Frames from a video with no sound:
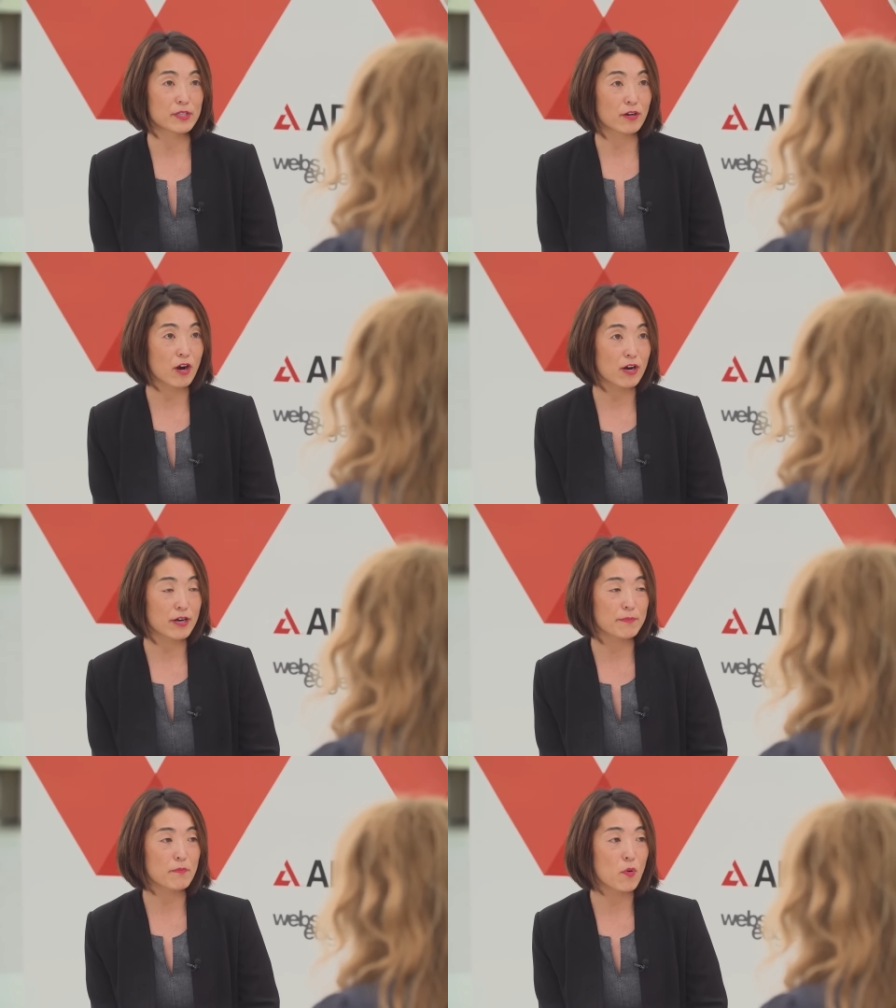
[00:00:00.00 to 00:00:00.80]
there
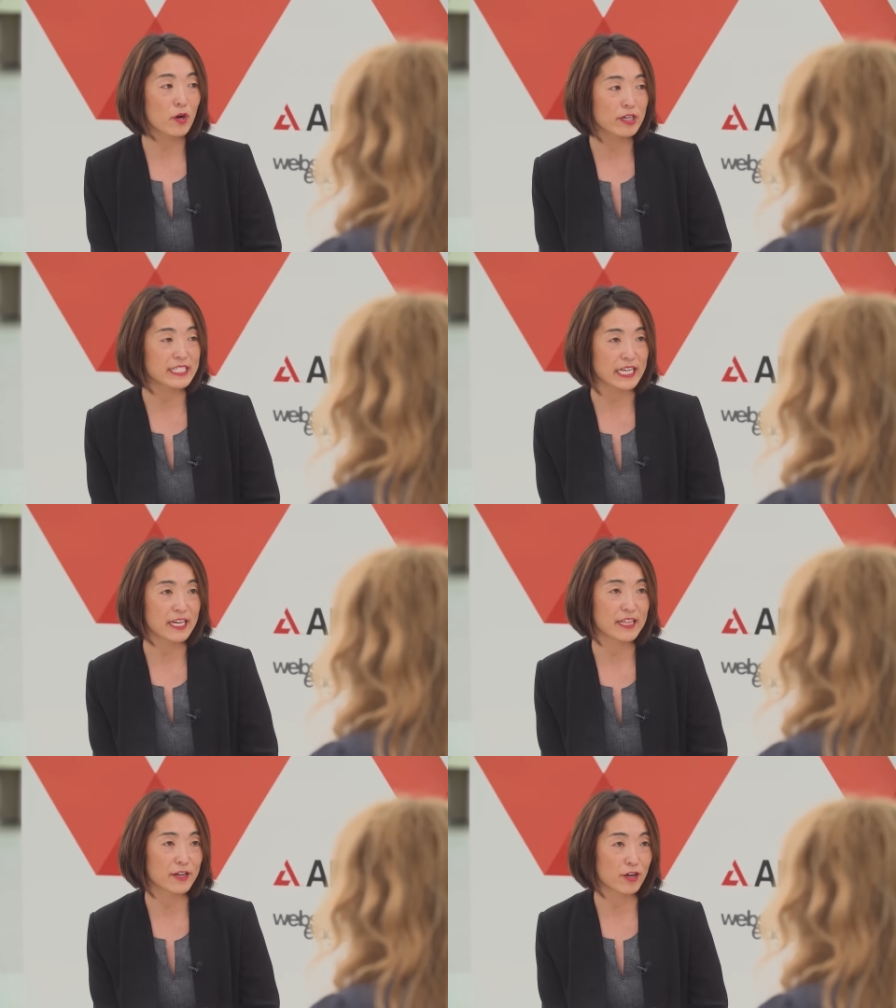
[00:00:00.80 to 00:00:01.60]
are more
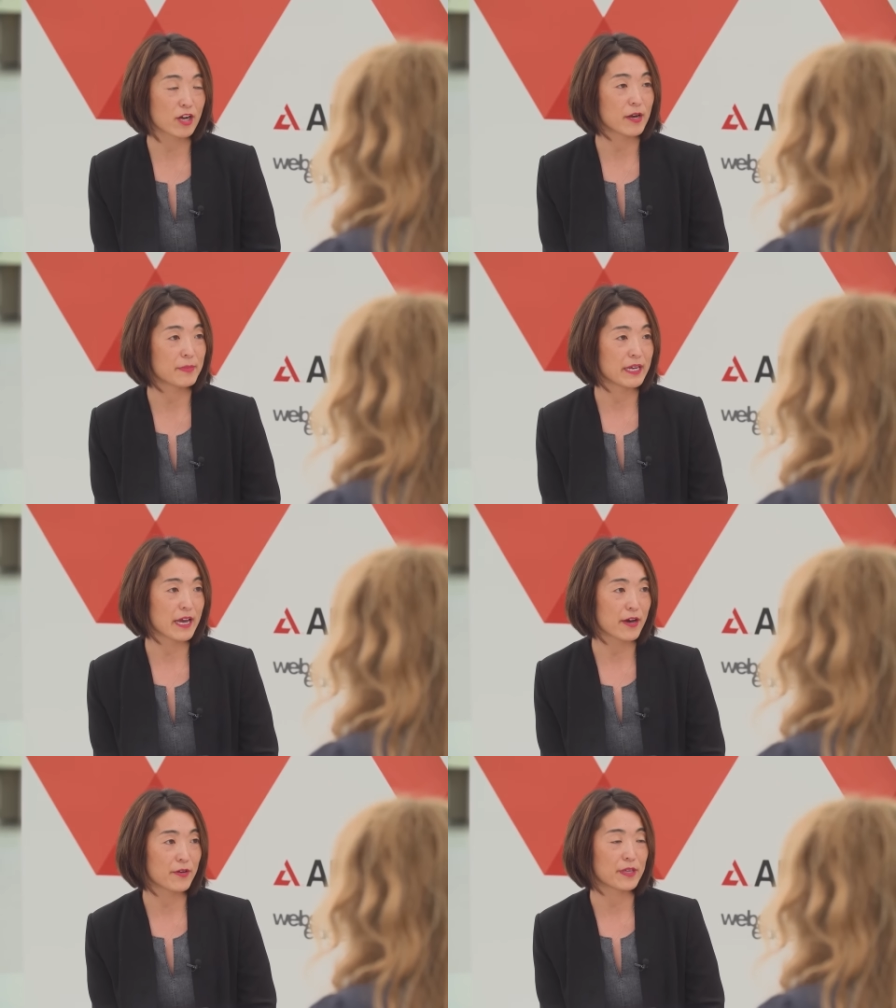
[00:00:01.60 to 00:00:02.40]
data that are coming
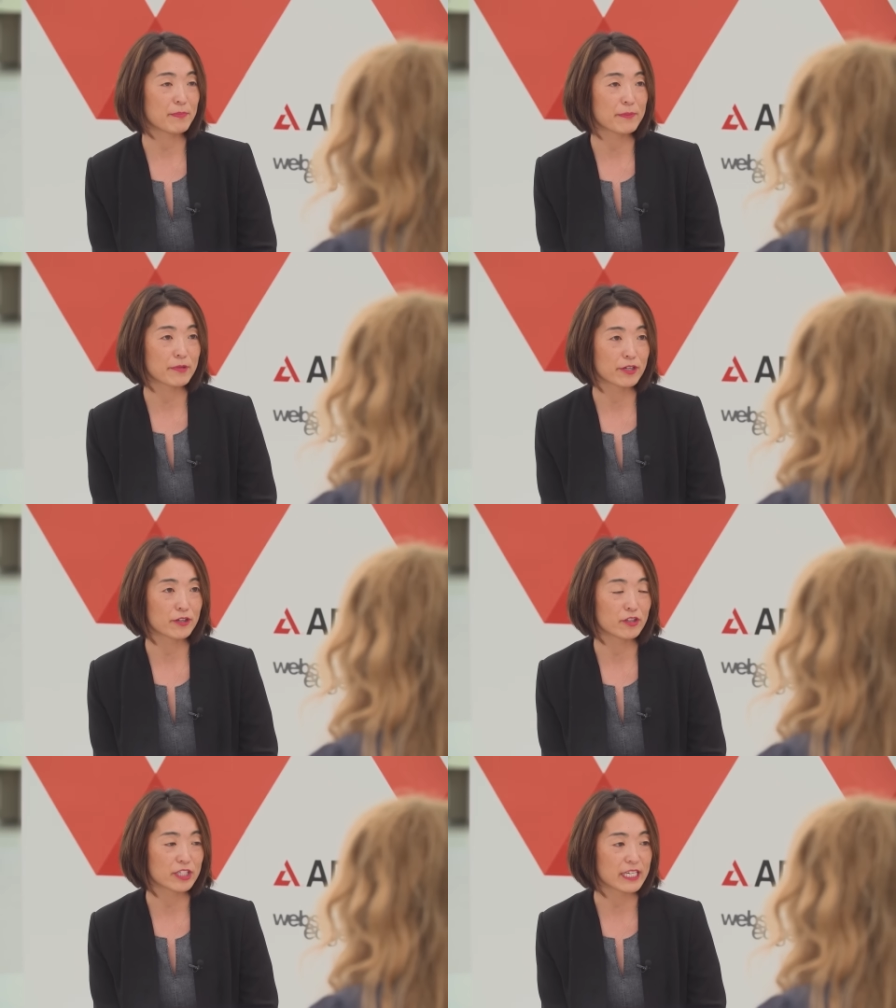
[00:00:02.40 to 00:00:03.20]
out that people are
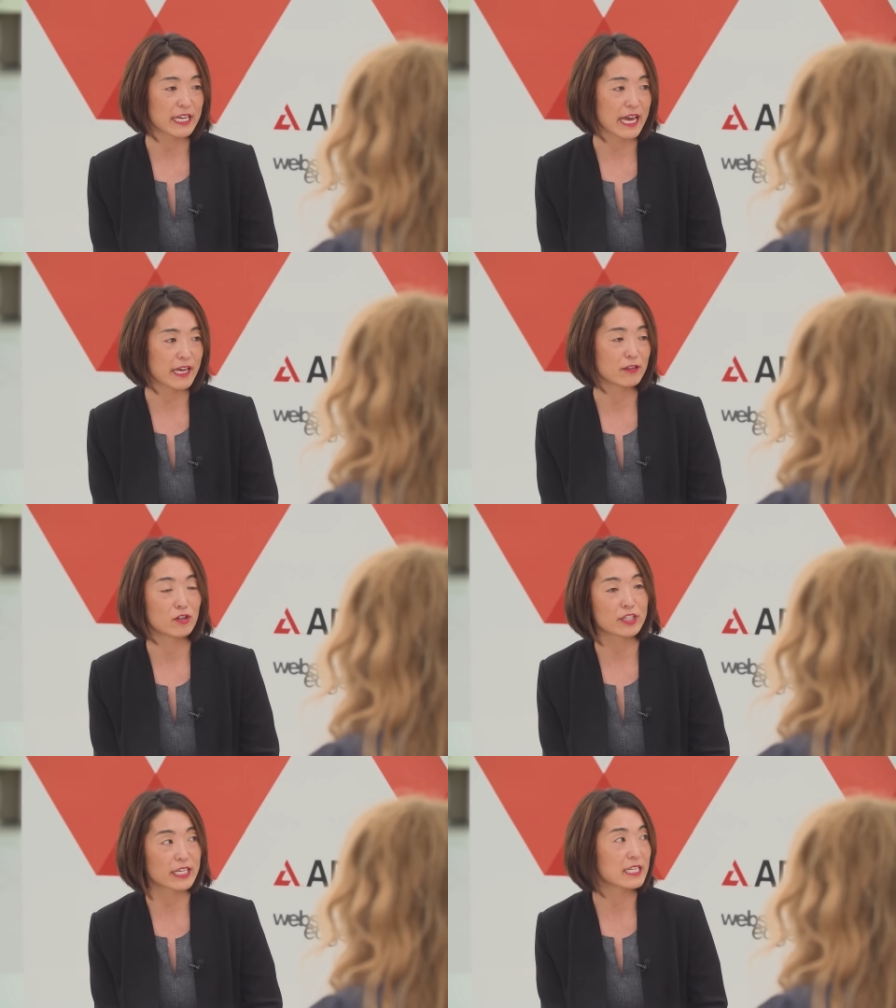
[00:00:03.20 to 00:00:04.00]
looking at,
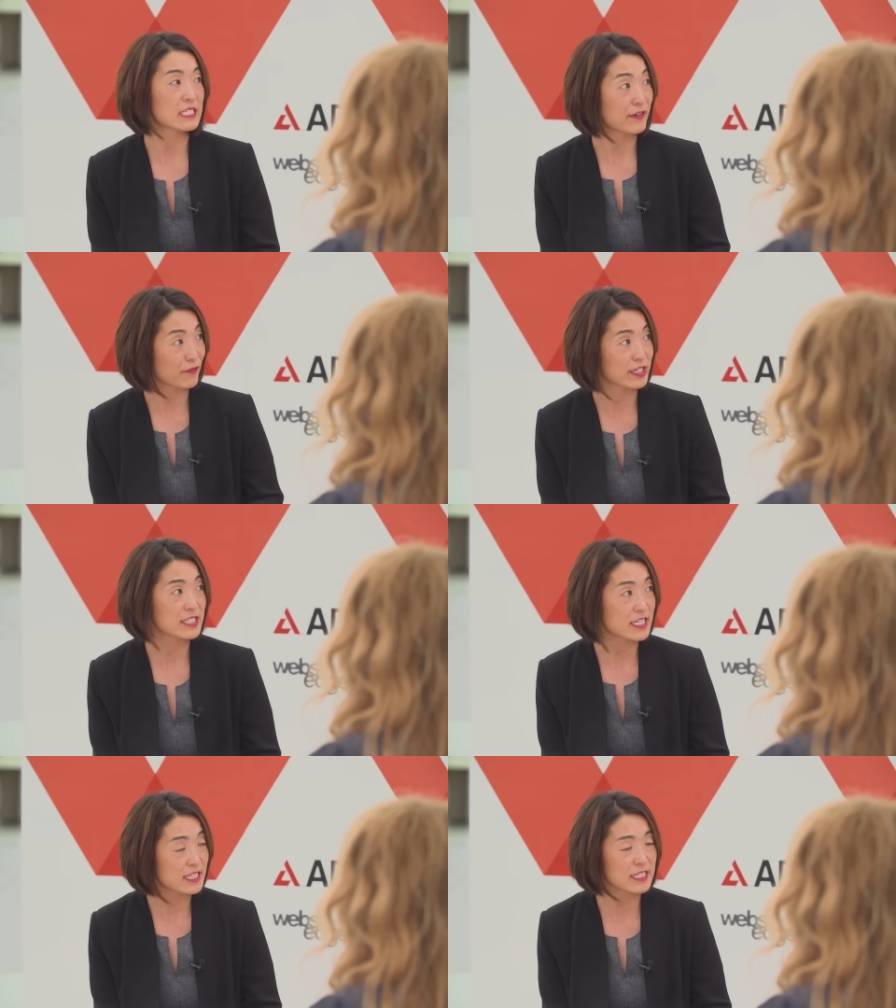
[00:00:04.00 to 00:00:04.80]
looking at
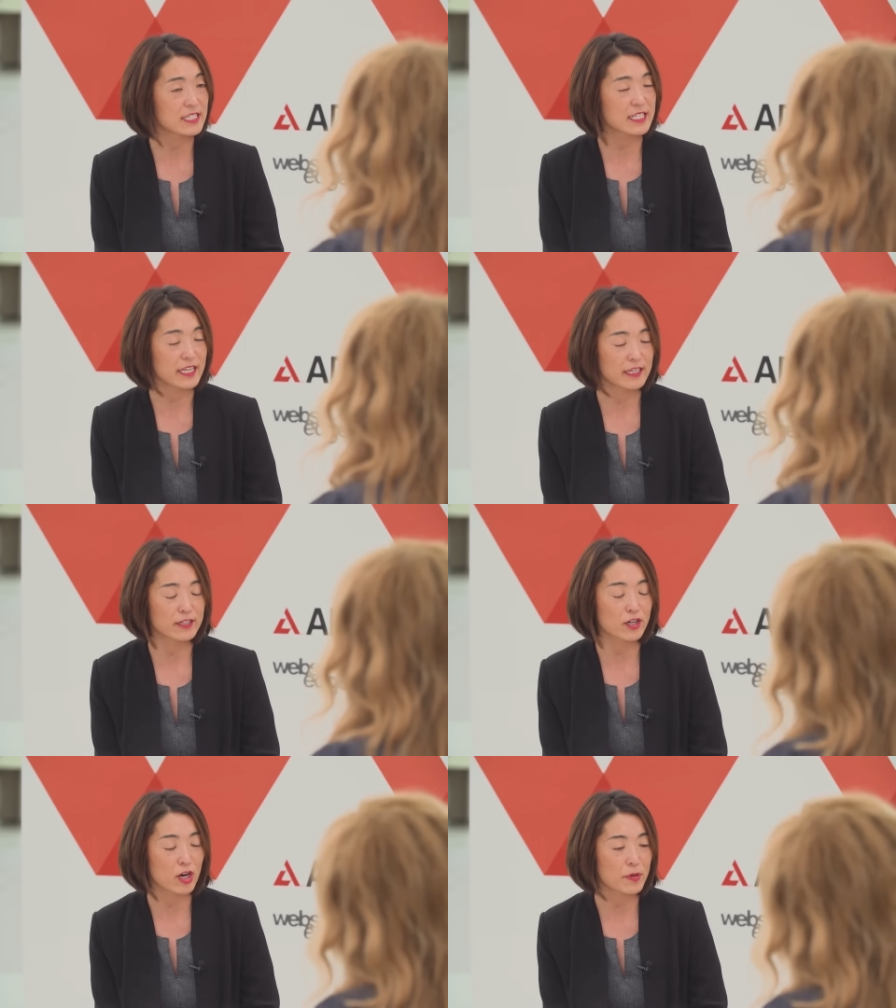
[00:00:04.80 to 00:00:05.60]
differences
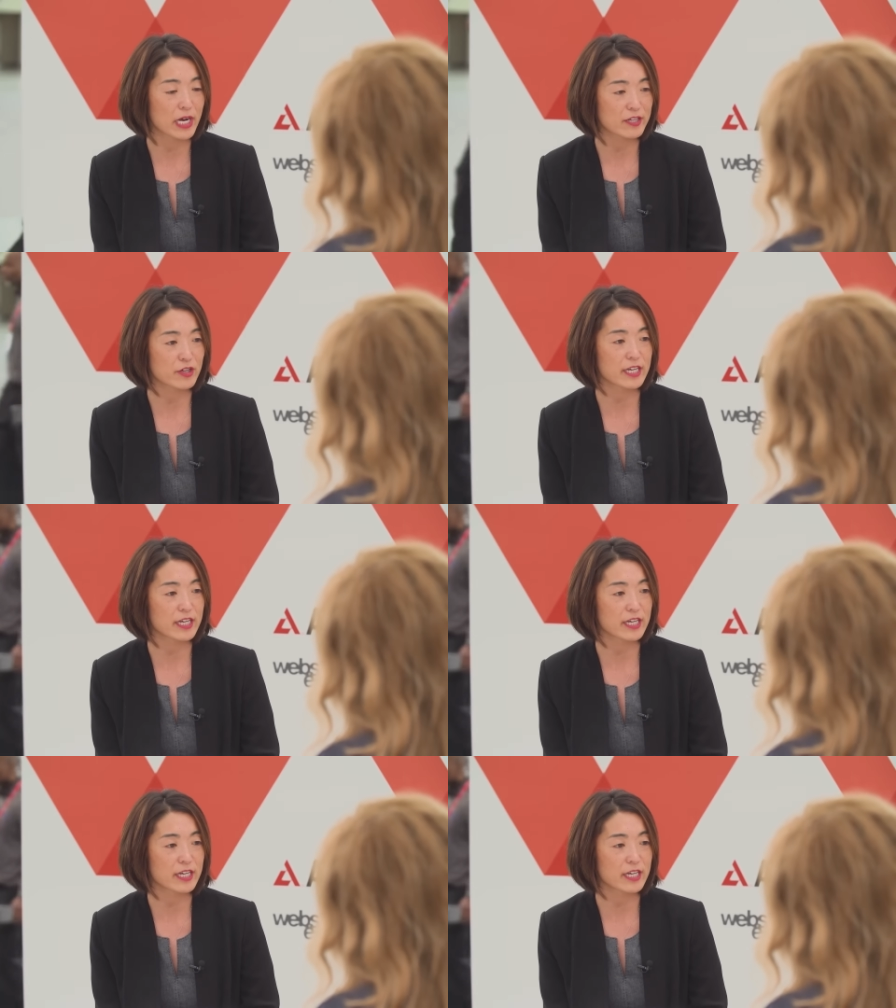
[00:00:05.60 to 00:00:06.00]
in carbohydrate